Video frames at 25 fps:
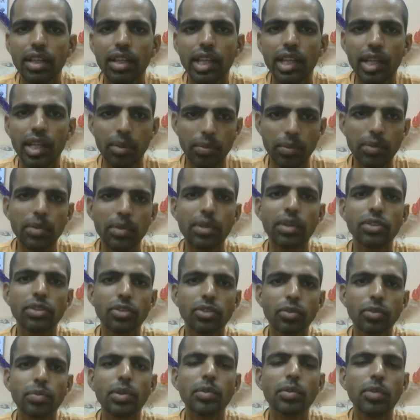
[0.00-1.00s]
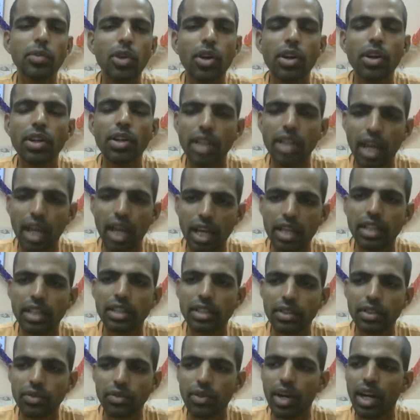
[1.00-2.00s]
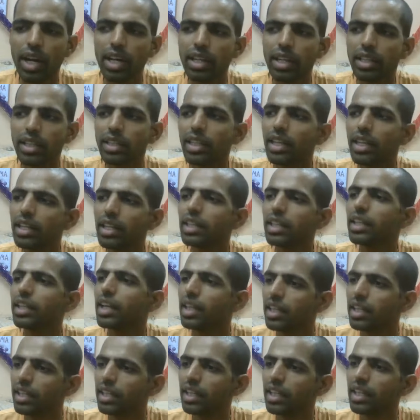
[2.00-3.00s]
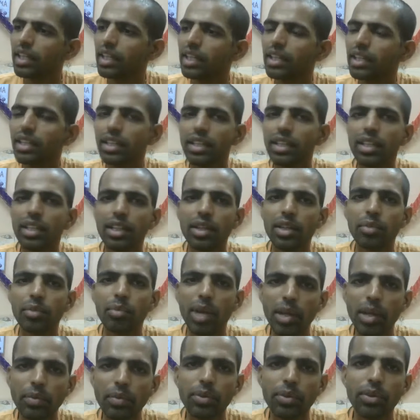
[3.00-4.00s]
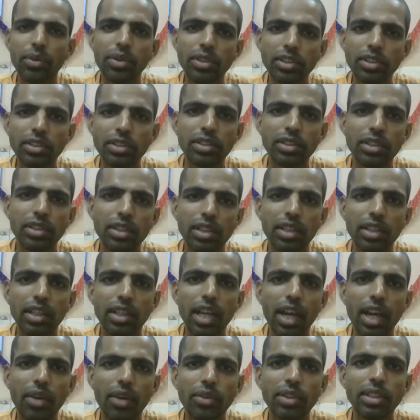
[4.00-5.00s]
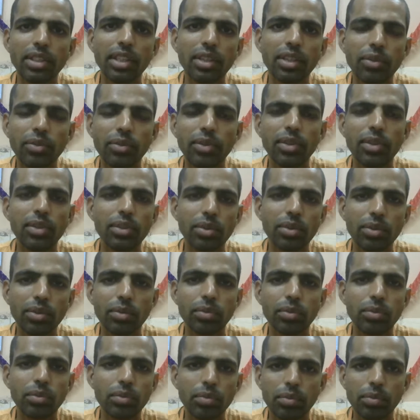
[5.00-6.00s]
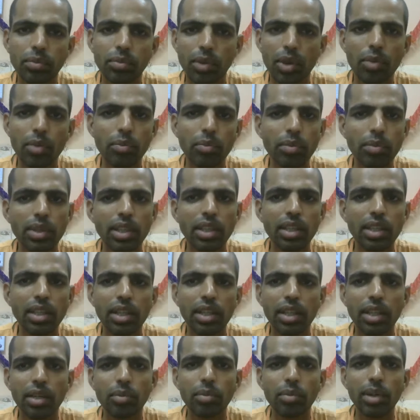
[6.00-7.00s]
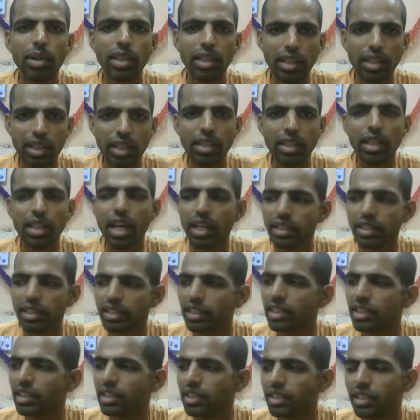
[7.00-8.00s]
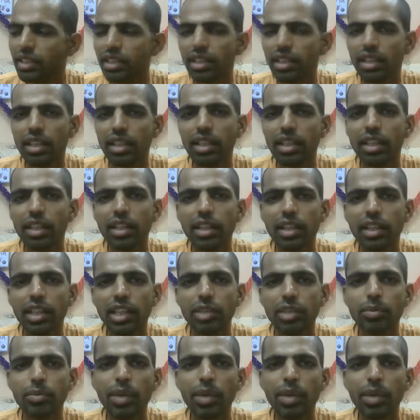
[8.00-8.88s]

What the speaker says: If Supreme Lord want, then he can take by force everything from me, but he is asking, he is